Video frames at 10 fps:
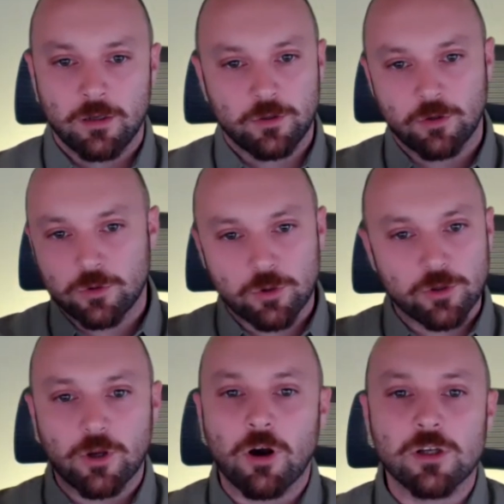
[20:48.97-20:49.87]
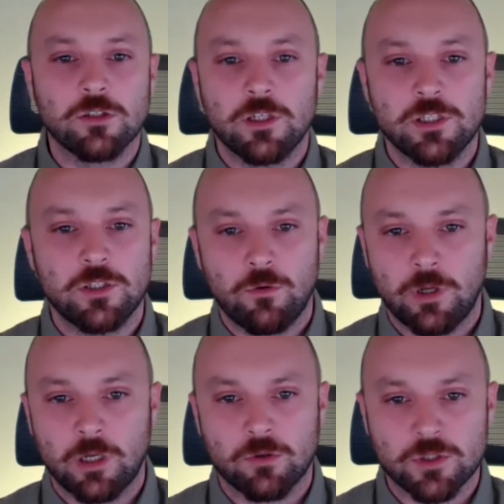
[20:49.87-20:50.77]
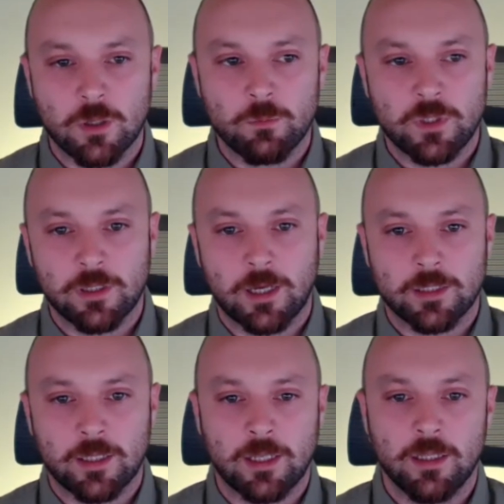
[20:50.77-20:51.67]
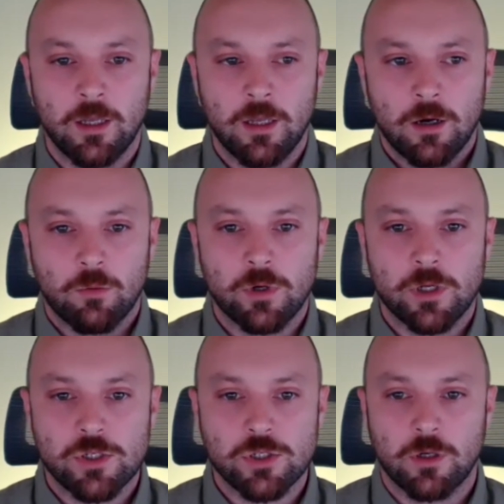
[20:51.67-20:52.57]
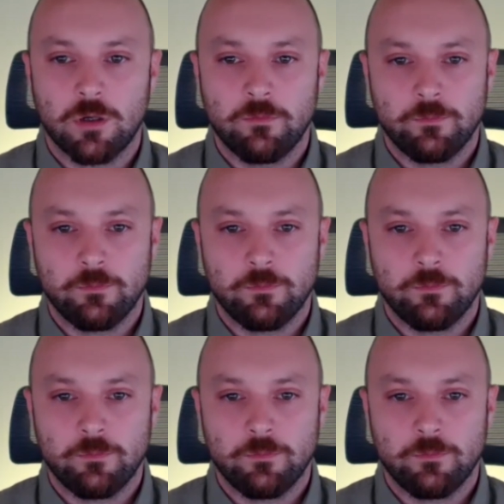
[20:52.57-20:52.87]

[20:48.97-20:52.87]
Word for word: you know, third cousin is doing or something like that, which uh,